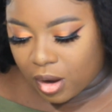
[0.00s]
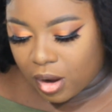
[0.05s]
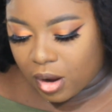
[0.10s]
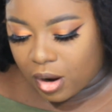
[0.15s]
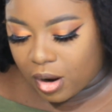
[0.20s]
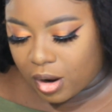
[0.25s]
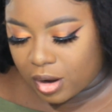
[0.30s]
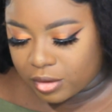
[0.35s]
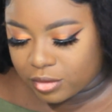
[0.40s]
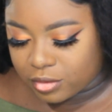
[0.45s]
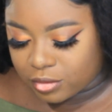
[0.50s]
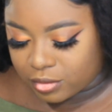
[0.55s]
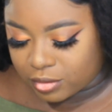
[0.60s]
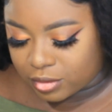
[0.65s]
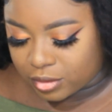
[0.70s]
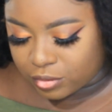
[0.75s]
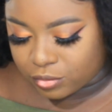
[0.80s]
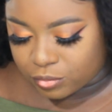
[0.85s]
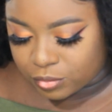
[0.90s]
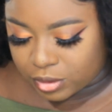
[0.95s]
Also,
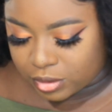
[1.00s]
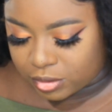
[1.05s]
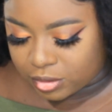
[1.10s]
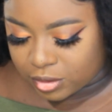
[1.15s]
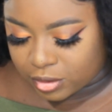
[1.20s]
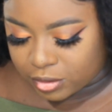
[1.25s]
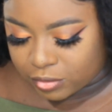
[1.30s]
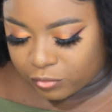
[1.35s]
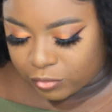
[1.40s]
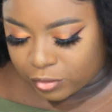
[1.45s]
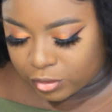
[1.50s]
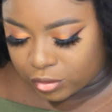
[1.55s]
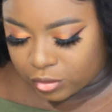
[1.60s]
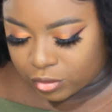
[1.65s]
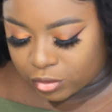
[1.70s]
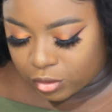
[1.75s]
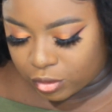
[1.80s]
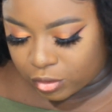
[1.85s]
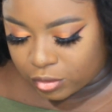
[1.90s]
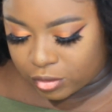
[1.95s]
this retails for
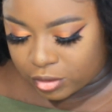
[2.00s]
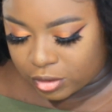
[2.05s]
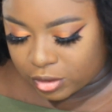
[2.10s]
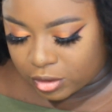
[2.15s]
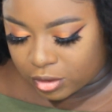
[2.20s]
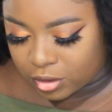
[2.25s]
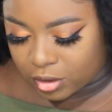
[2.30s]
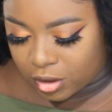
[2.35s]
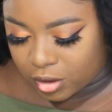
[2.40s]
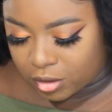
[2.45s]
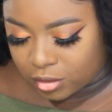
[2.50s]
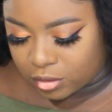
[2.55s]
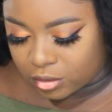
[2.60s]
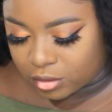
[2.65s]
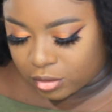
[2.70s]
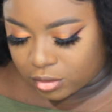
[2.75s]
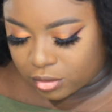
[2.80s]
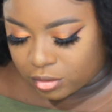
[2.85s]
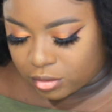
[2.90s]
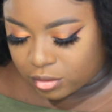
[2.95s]
$13.
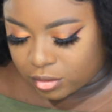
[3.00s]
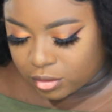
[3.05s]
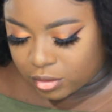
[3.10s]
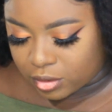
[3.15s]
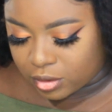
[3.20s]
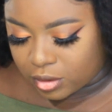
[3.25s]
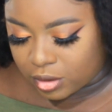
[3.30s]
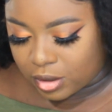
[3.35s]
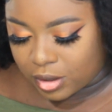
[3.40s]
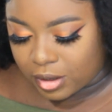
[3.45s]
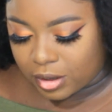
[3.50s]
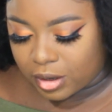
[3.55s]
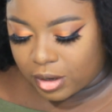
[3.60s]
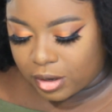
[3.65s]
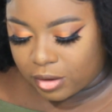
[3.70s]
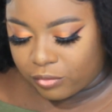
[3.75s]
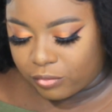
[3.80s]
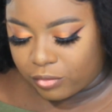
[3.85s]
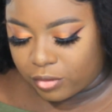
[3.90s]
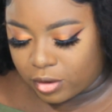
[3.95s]
Got
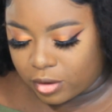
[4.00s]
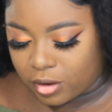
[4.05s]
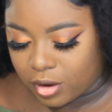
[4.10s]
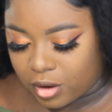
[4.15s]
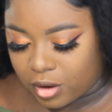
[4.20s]
it for $1